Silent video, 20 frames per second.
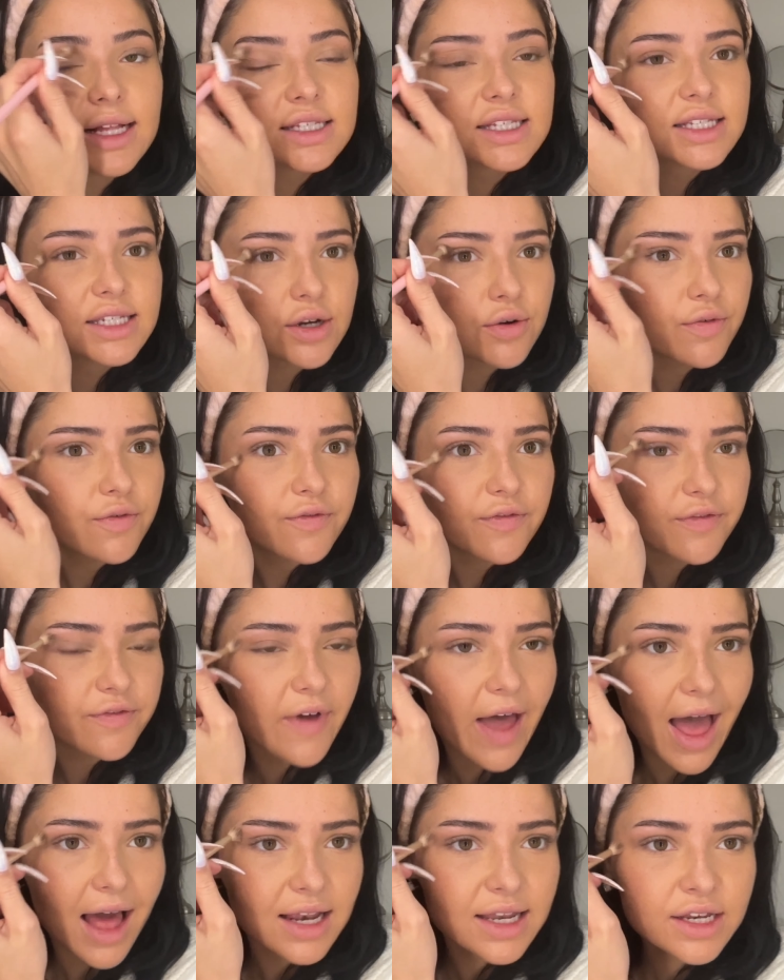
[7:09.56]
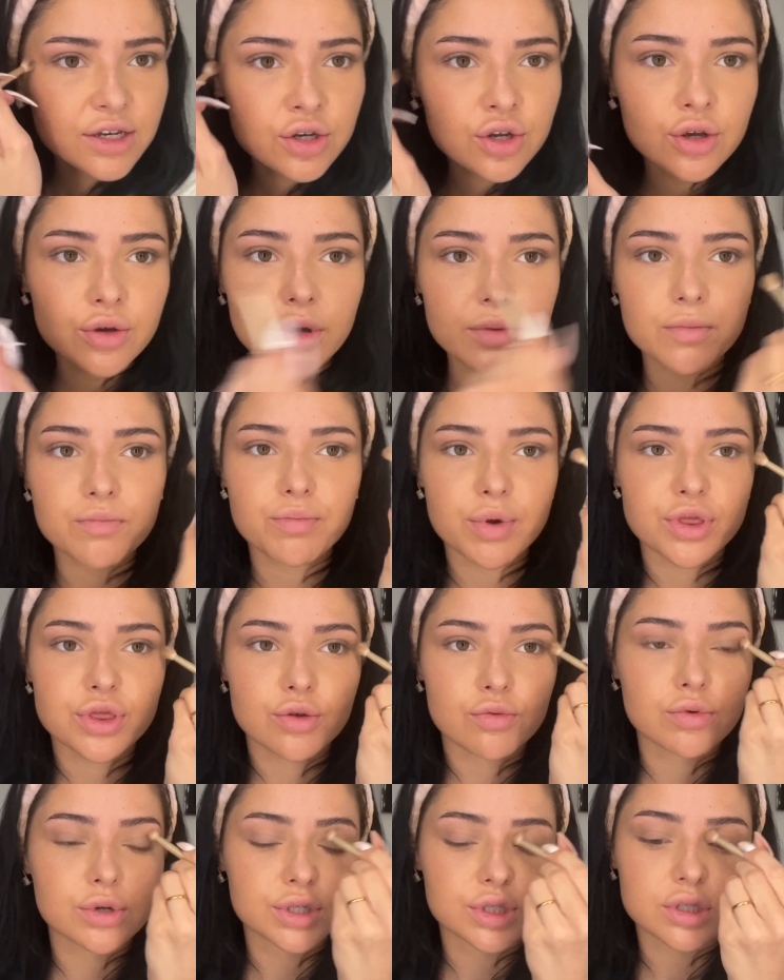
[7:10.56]
still fairly new, but
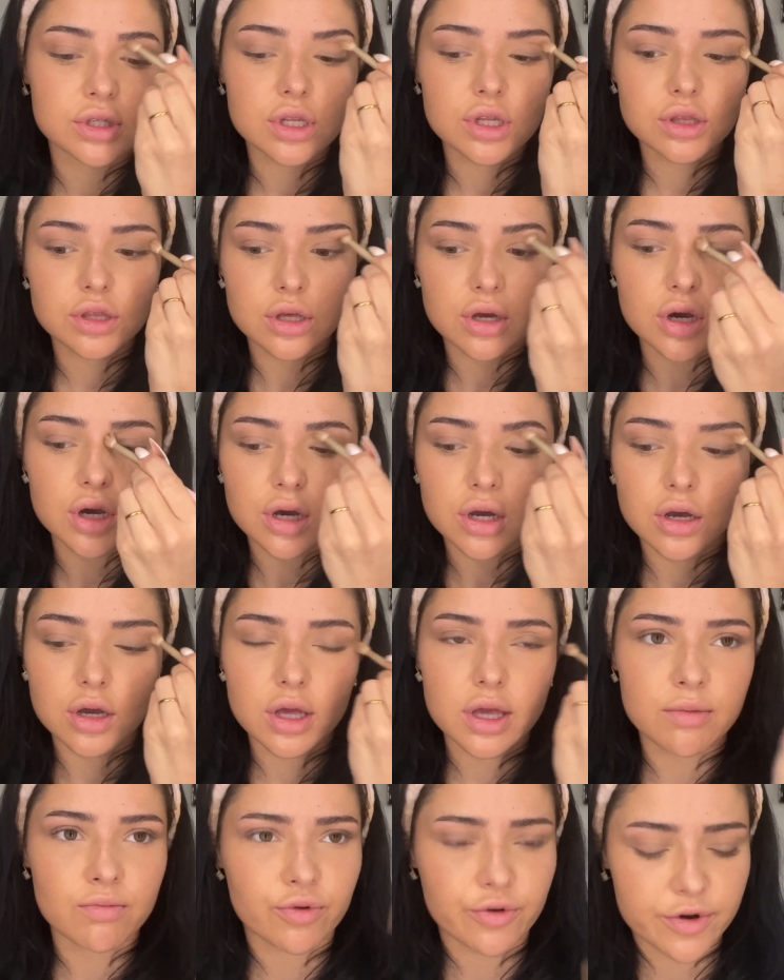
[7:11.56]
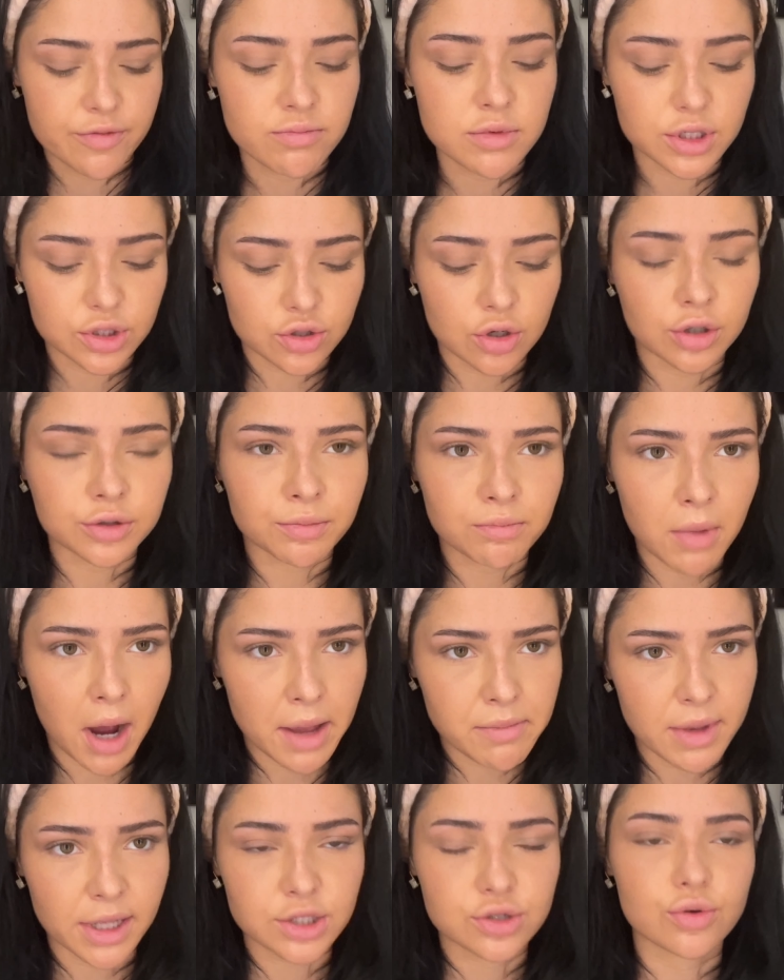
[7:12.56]
the improvements on my
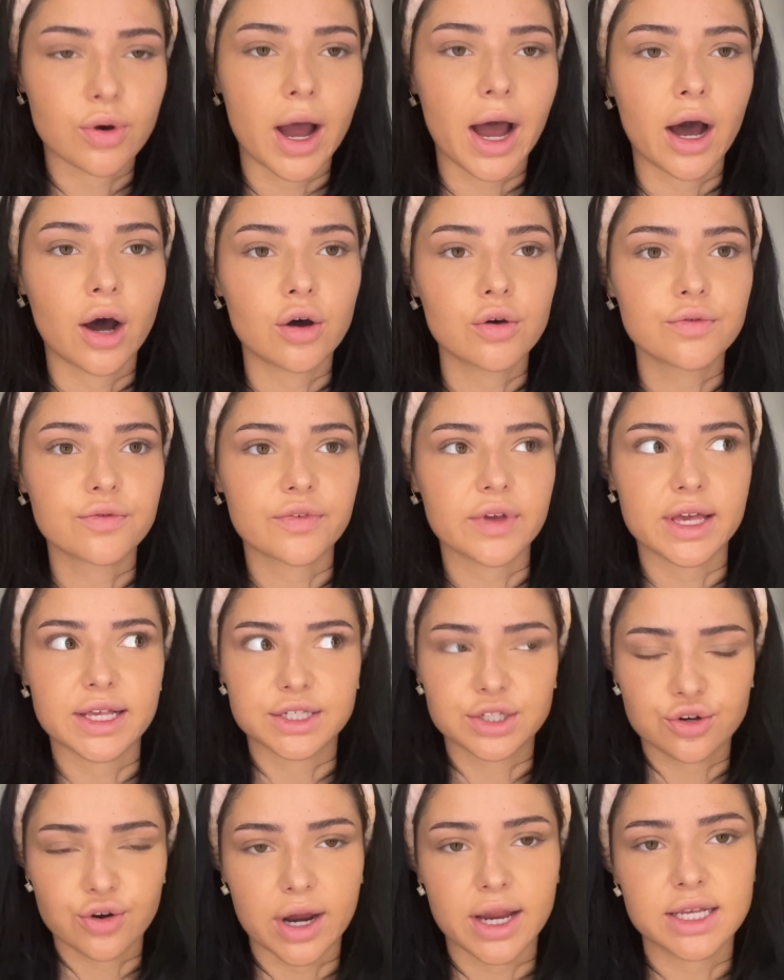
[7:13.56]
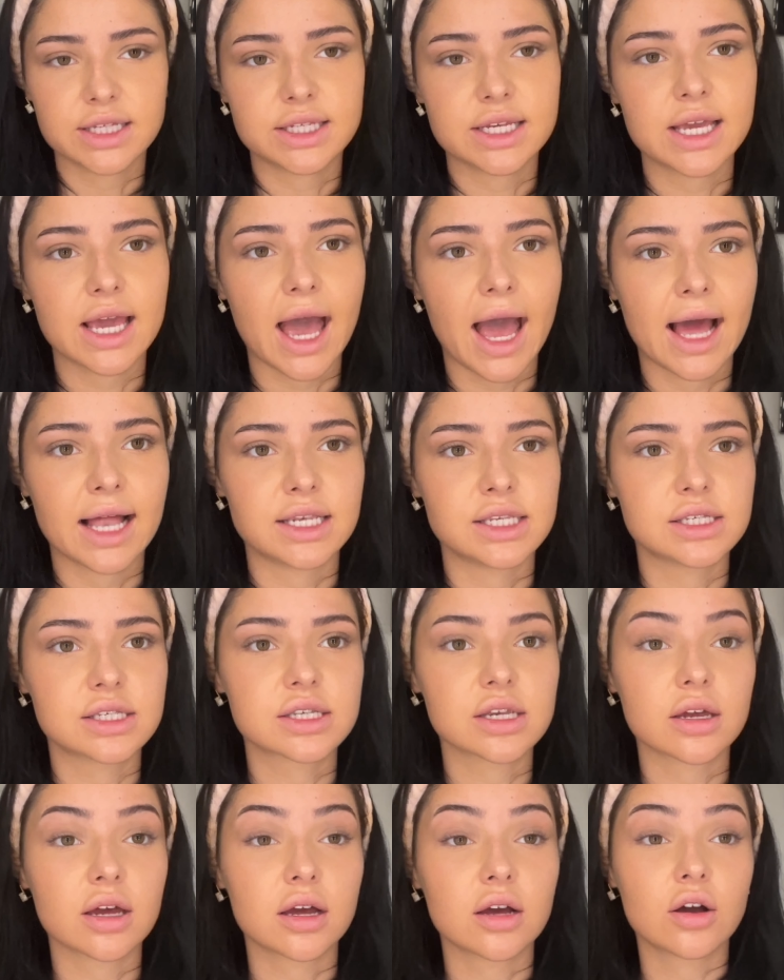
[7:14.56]
mental health is crazy, and
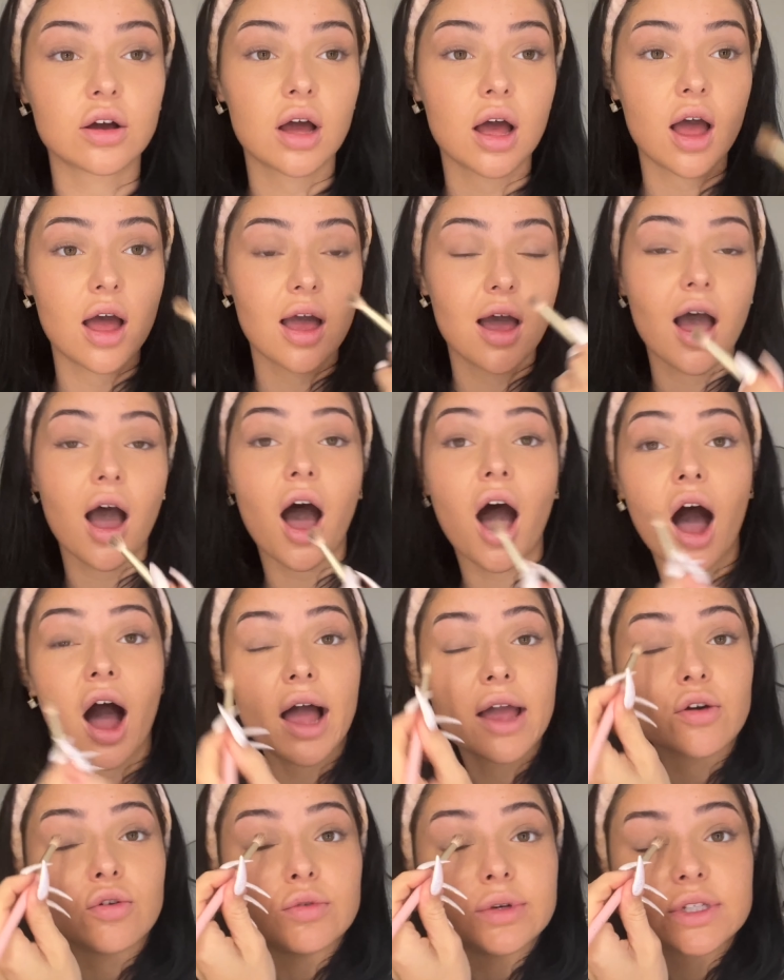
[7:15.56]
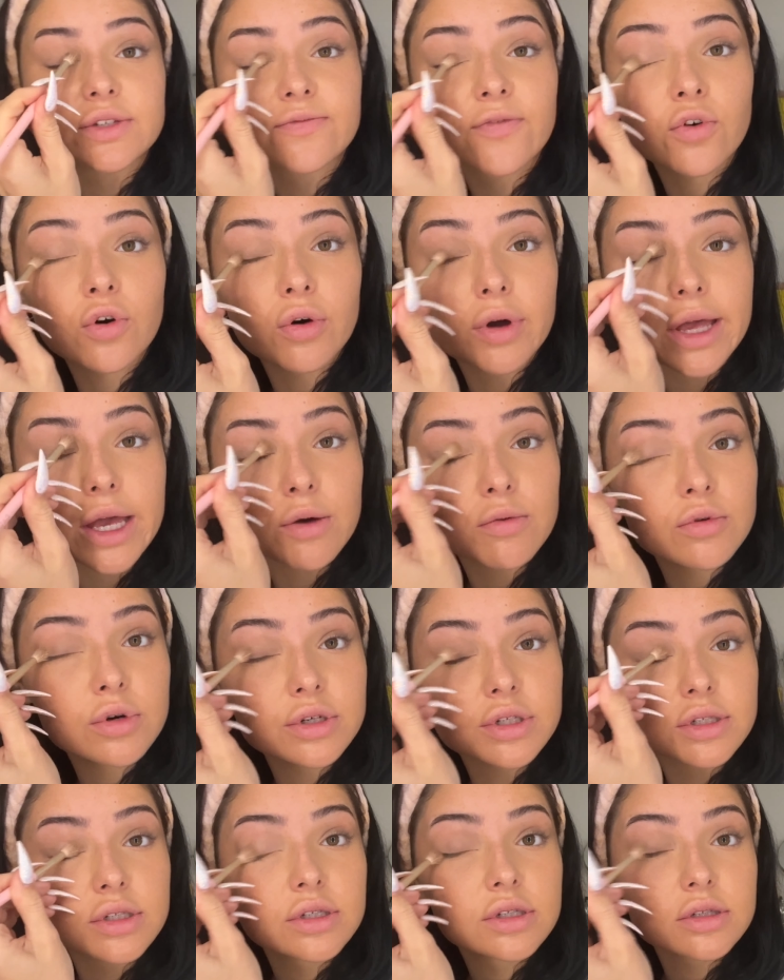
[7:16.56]
I always thought it
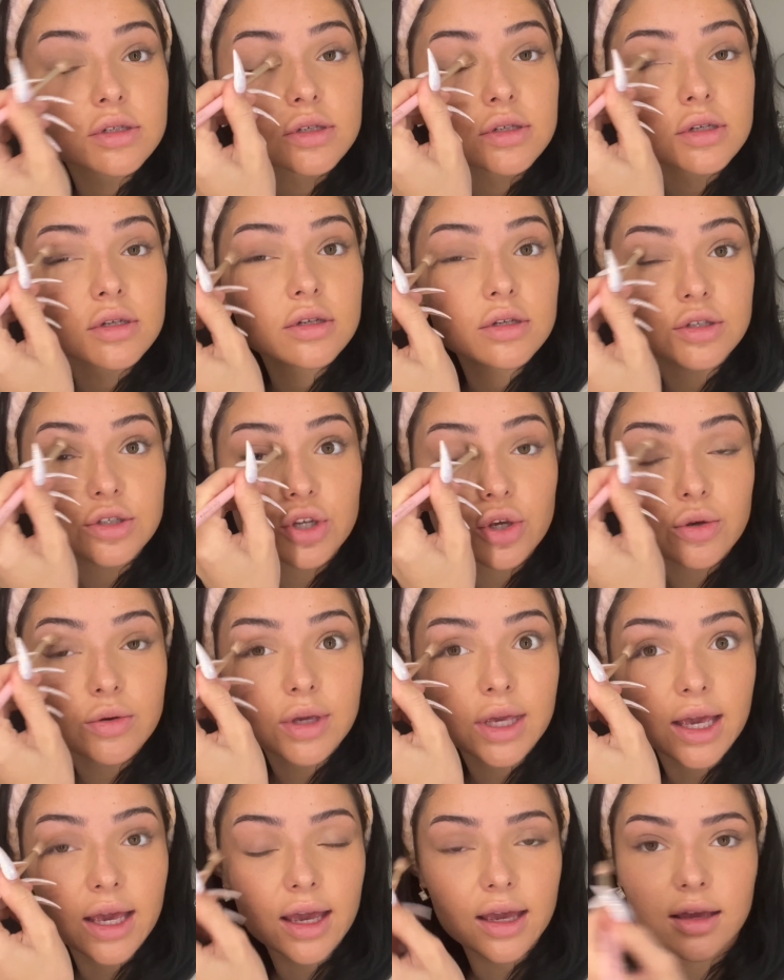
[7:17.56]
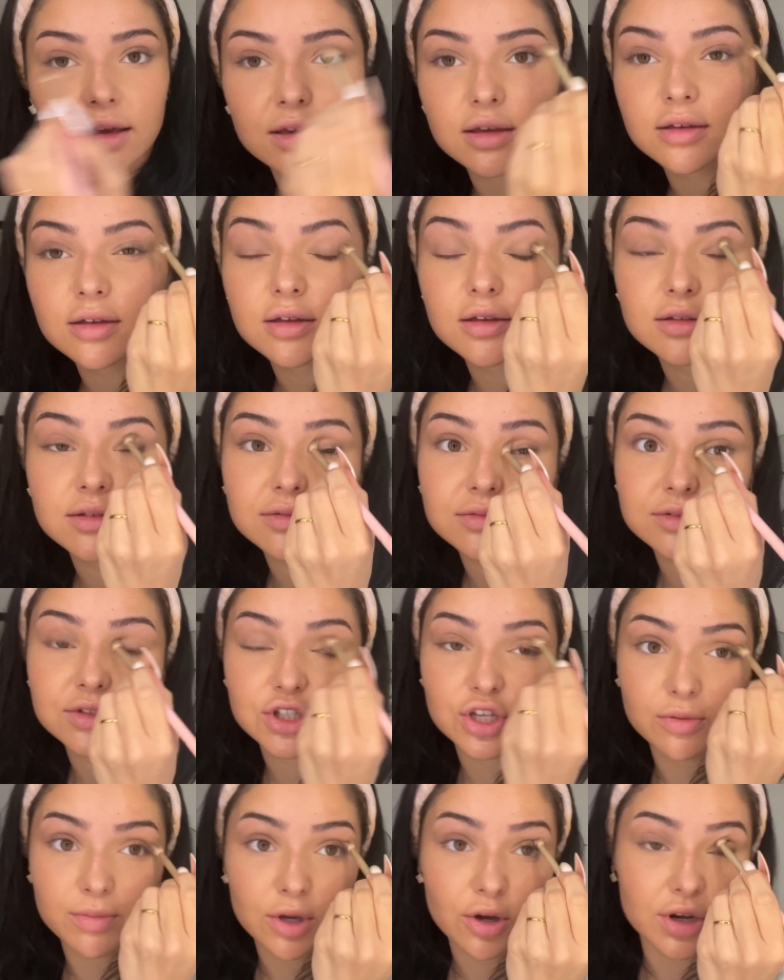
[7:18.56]
was dookie,
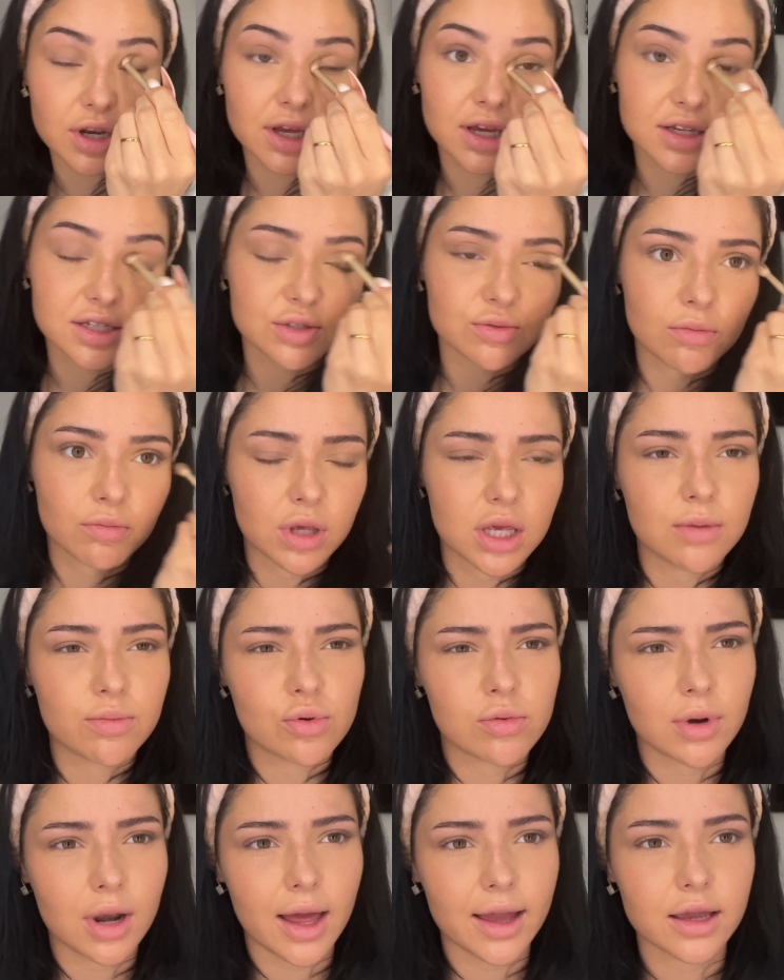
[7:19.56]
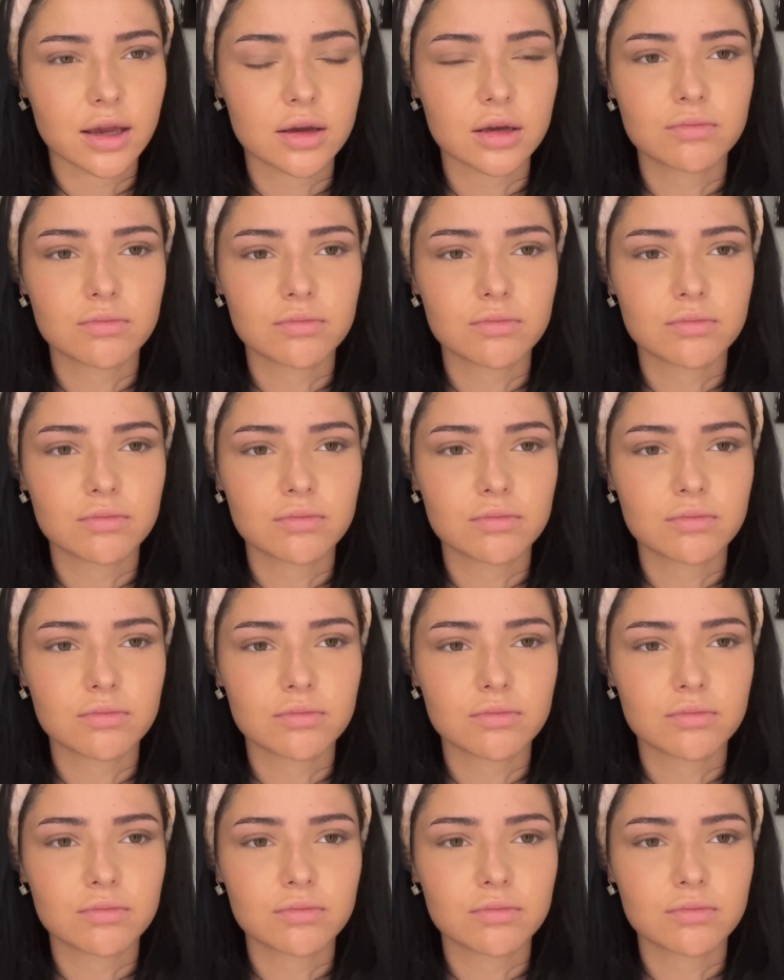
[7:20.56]
to be honest, when people were like,